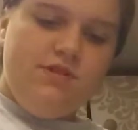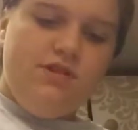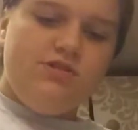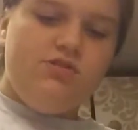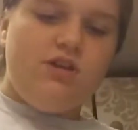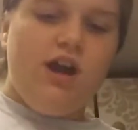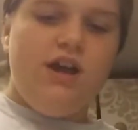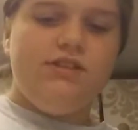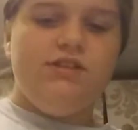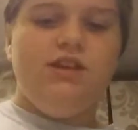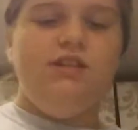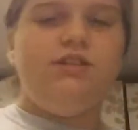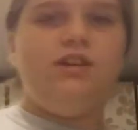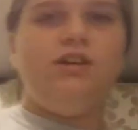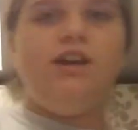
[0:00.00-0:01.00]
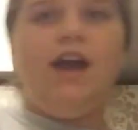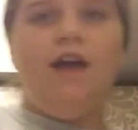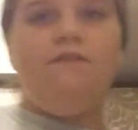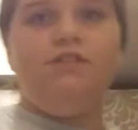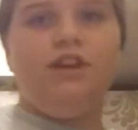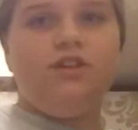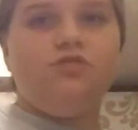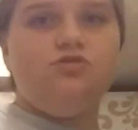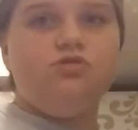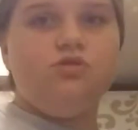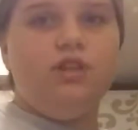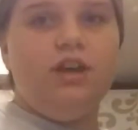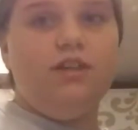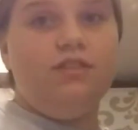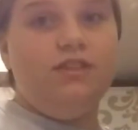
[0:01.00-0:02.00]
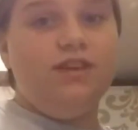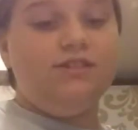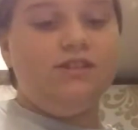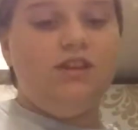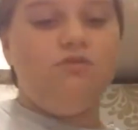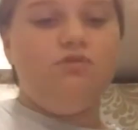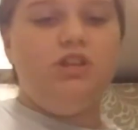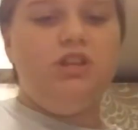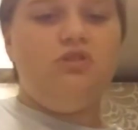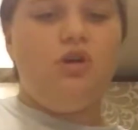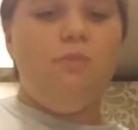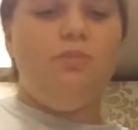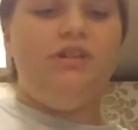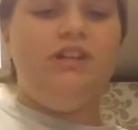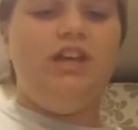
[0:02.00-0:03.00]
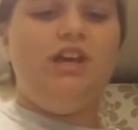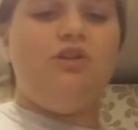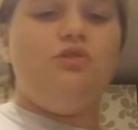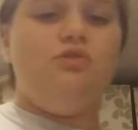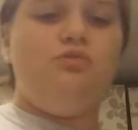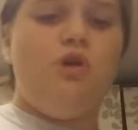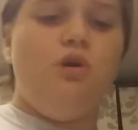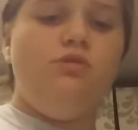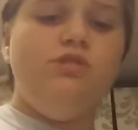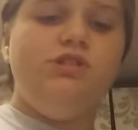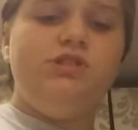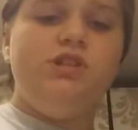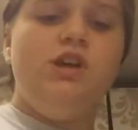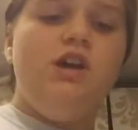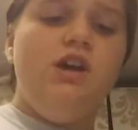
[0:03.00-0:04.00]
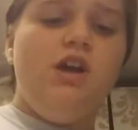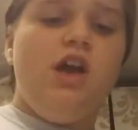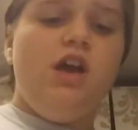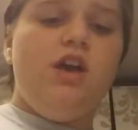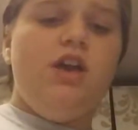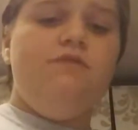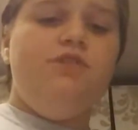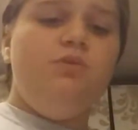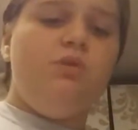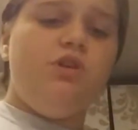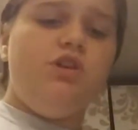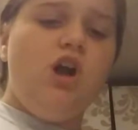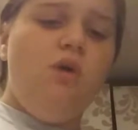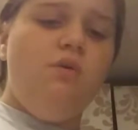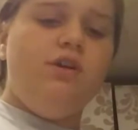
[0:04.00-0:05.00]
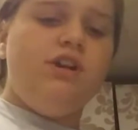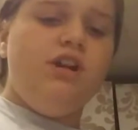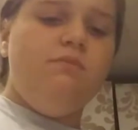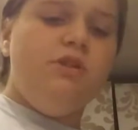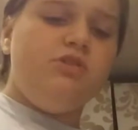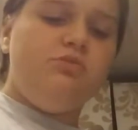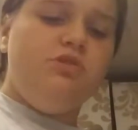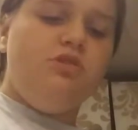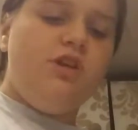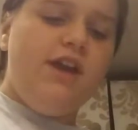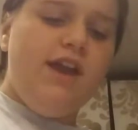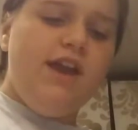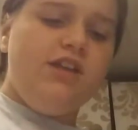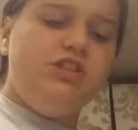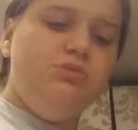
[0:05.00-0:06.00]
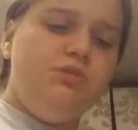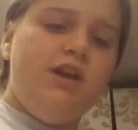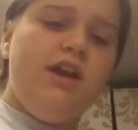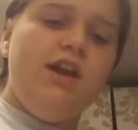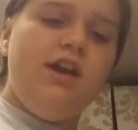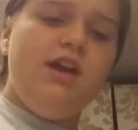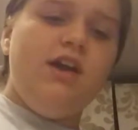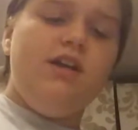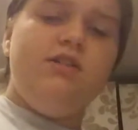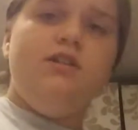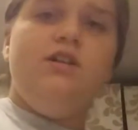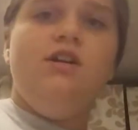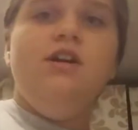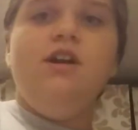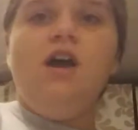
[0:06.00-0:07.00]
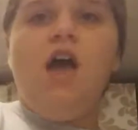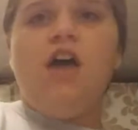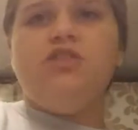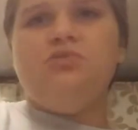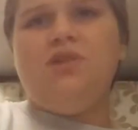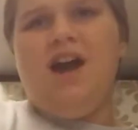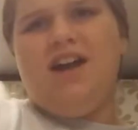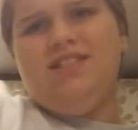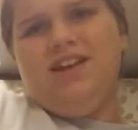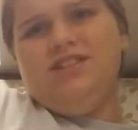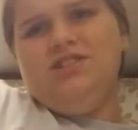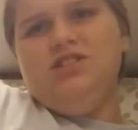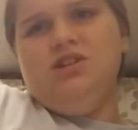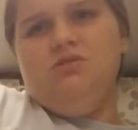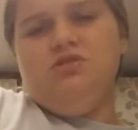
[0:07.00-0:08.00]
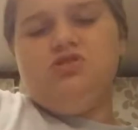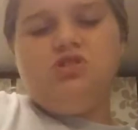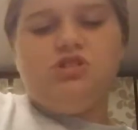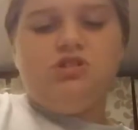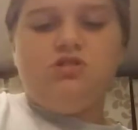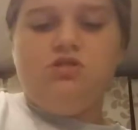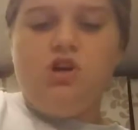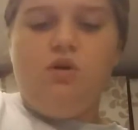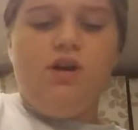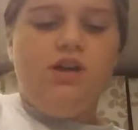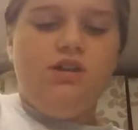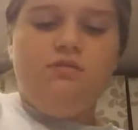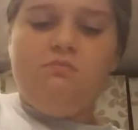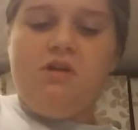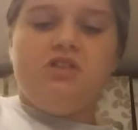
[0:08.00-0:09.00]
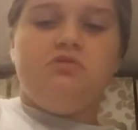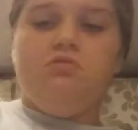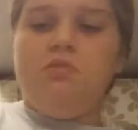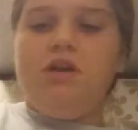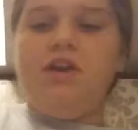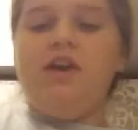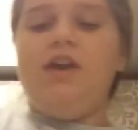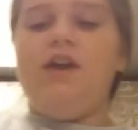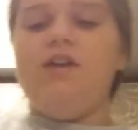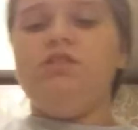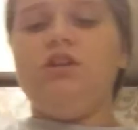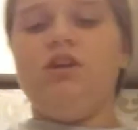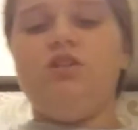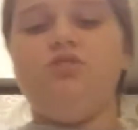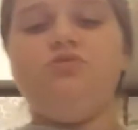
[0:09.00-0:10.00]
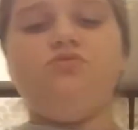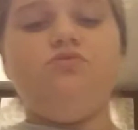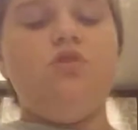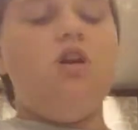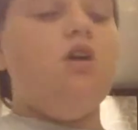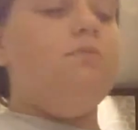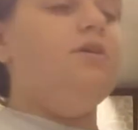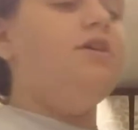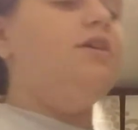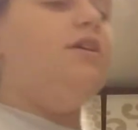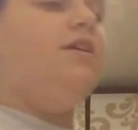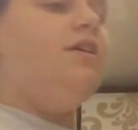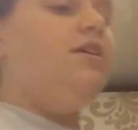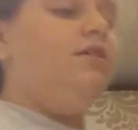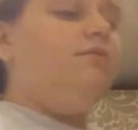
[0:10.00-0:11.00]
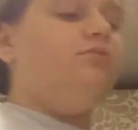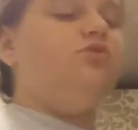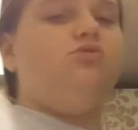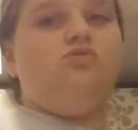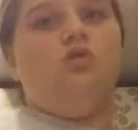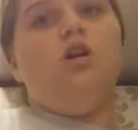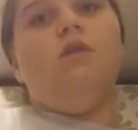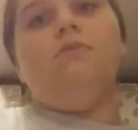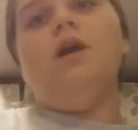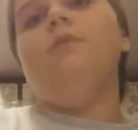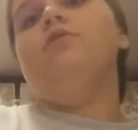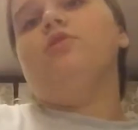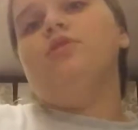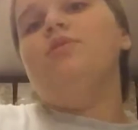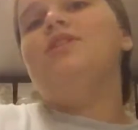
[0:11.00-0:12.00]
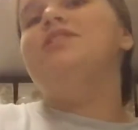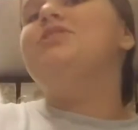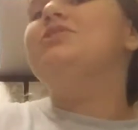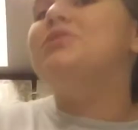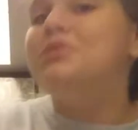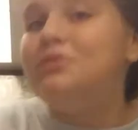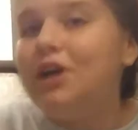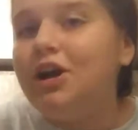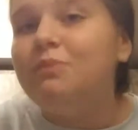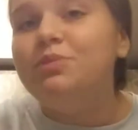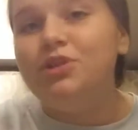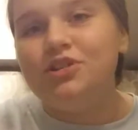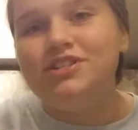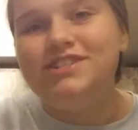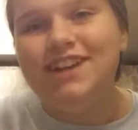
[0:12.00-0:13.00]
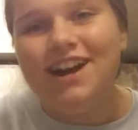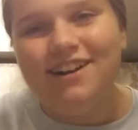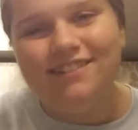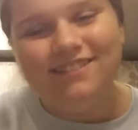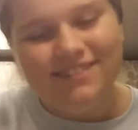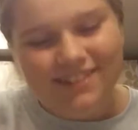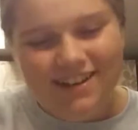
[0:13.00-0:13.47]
So guys, it's going to have a texture like this and really crumbly and gross. If you want to go in and mix with your hands, you can. That's what I like to do, is just go in, mix with my hands, kind of scrub. Yeah, you're going to want to scrub your dough.